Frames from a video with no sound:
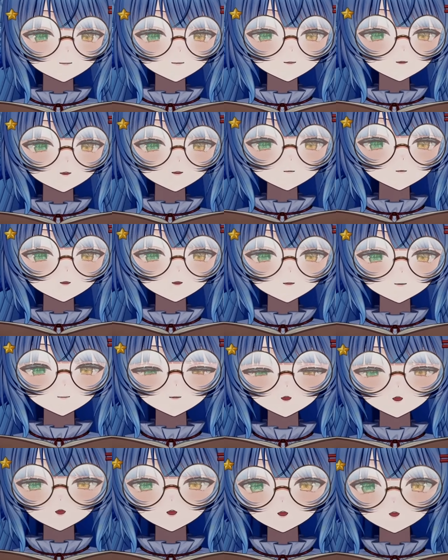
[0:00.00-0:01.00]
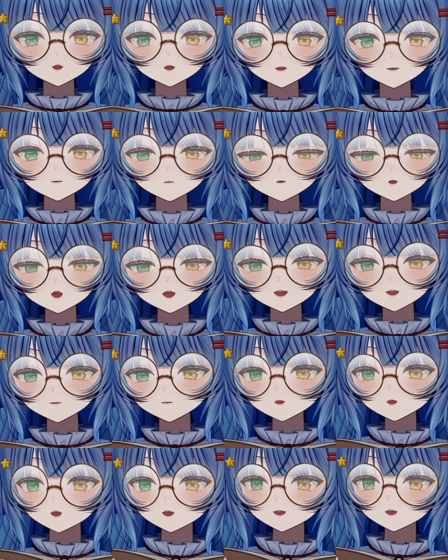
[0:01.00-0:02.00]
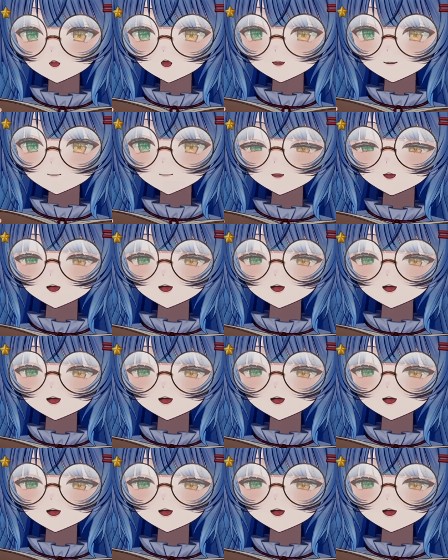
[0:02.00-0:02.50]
just based on one experience, right?